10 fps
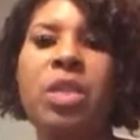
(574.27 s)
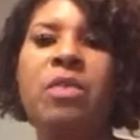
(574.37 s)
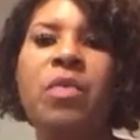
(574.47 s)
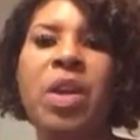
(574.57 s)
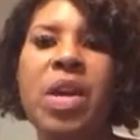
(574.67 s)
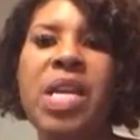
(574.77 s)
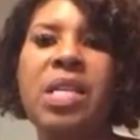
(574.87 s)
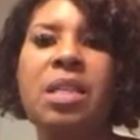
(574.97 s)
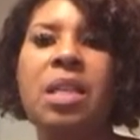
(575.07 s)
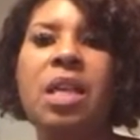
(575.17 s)
It's very
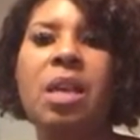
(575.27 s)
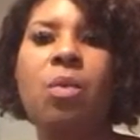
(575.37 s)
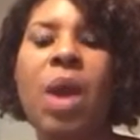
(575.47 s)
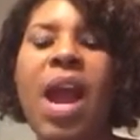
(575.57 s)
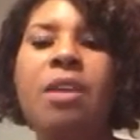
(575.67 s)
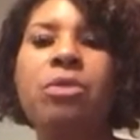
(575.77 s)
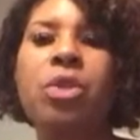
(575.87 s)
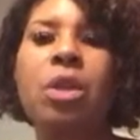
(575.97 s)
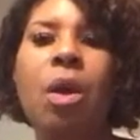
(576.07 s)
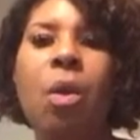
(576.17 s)
easy to get around.
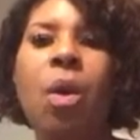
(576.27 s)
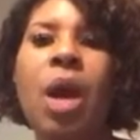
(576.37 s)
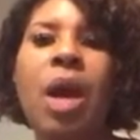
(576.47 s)
So